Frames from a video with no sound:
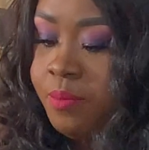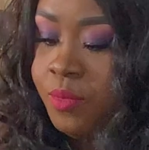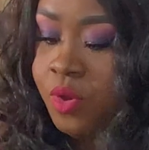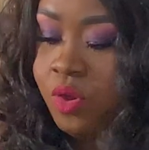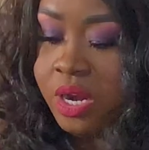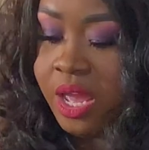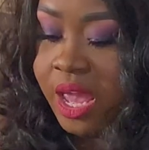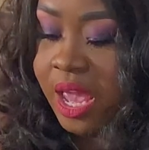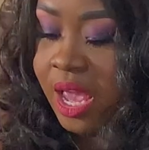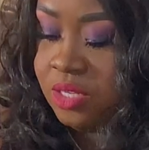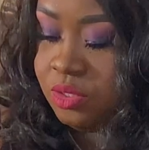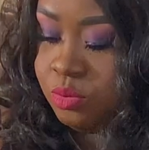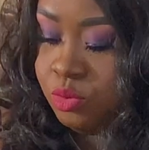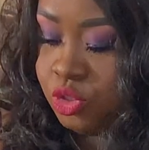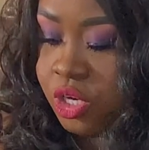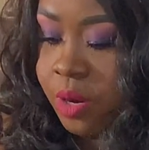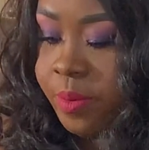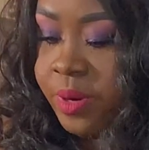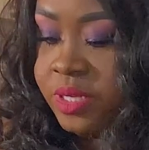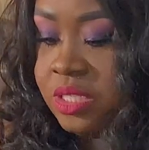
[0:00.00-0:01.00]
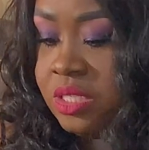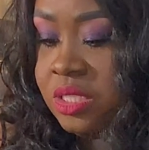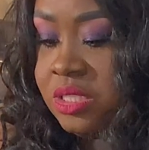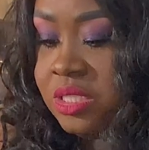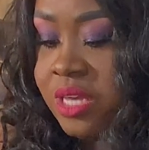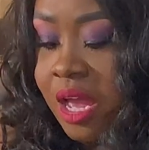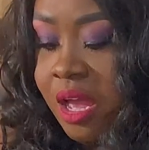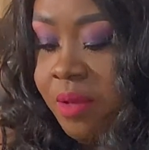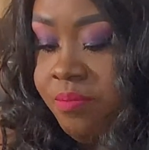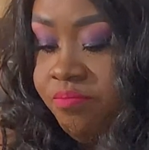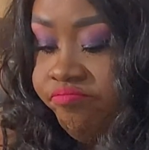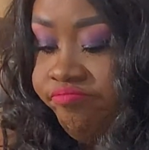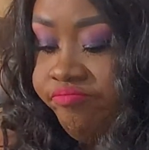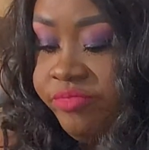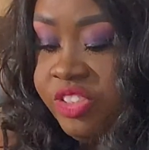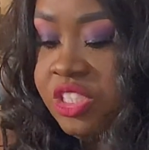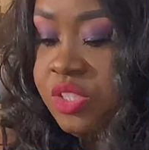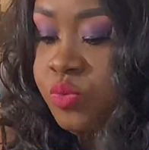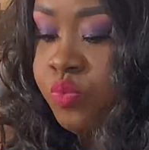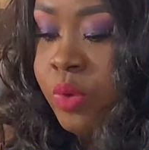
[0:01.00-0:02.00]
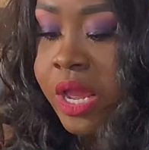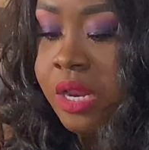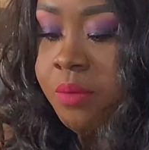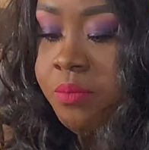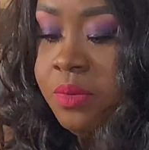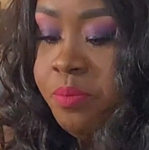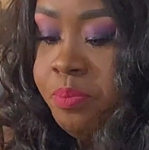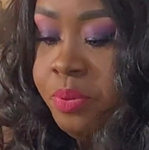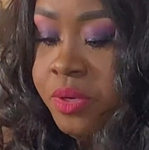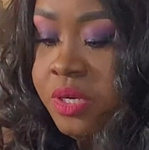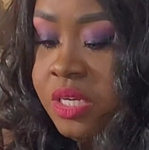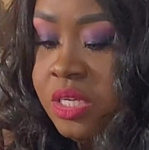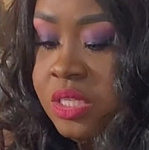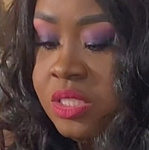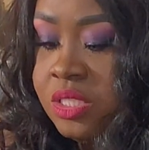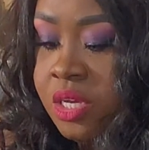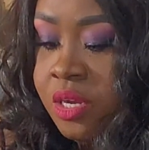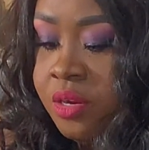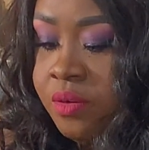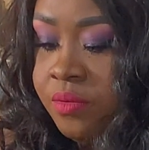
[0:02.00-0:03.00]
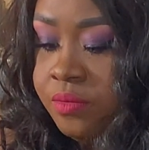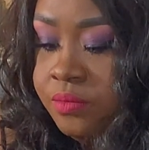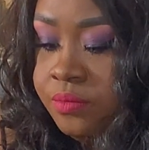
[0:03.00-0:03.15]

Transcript: gonna add some strawberries at the top and just randomly putting these here.